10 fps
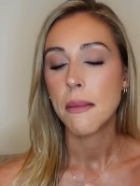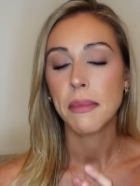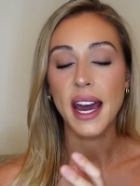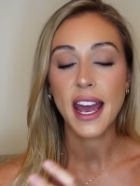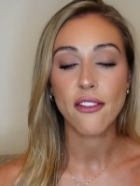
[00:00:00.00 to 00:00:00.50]

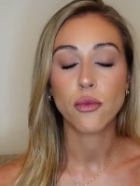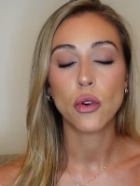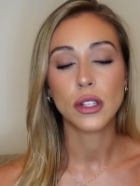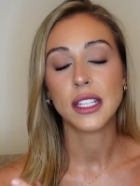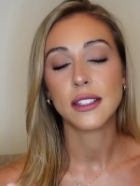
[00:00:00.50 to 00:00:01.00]
but I have
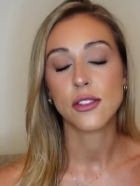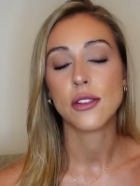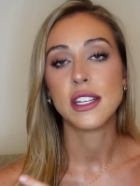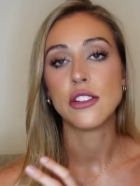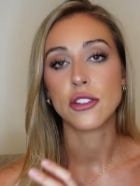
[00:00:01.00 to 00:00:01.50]
worn
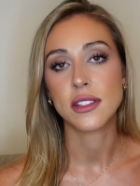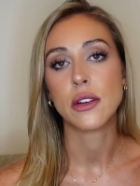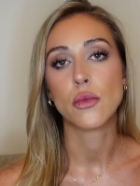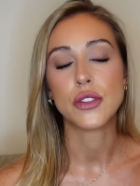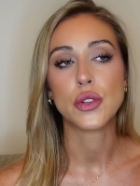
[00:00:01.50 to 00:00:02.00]
L'Interdit, just
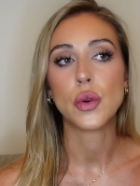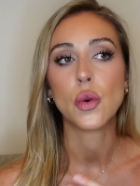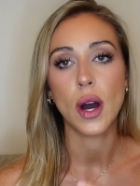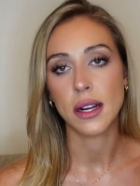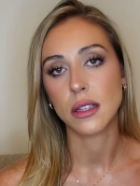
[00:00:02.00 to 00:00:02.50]
the original,
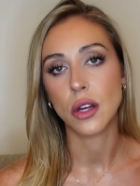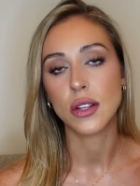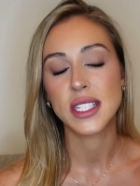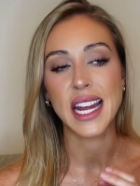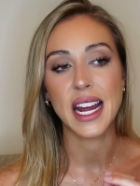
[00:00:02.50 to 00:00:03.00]
quite a
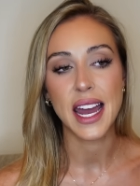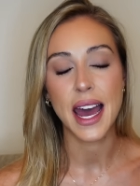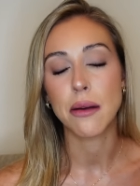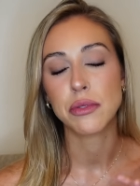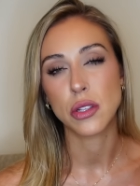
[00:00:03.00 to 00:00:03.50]
lot, and I
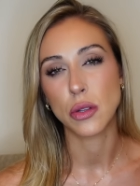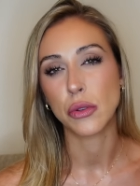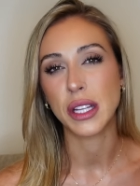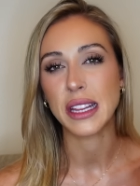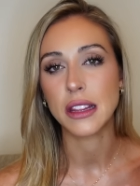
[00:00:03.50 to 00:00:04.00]

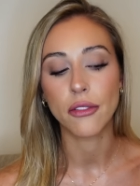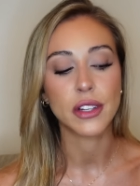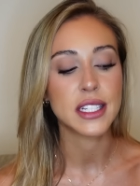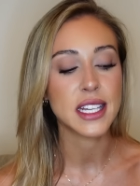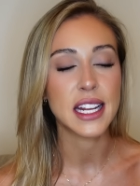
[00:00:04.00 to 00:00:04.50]
absolutely love it.